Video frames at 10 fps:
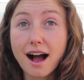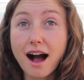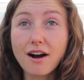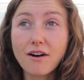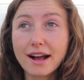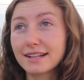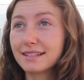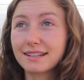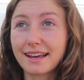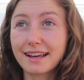Oh, I
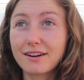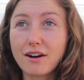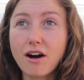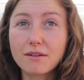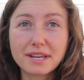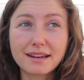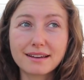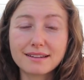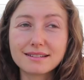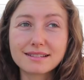didn't like it at all,
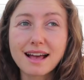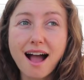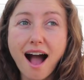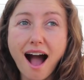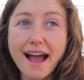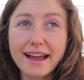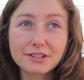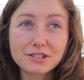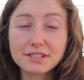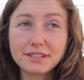because
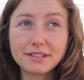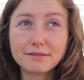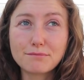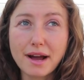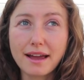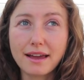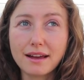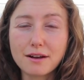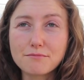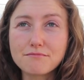
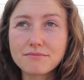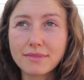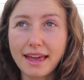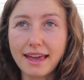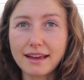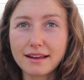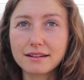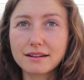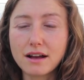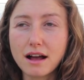my
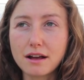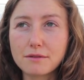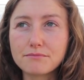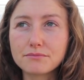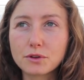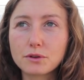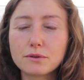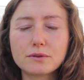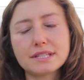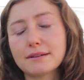aunt,
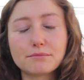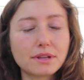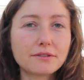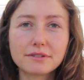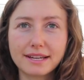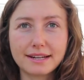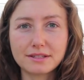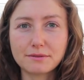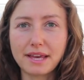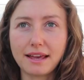who wasn't blood related
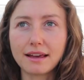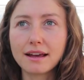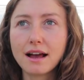to me,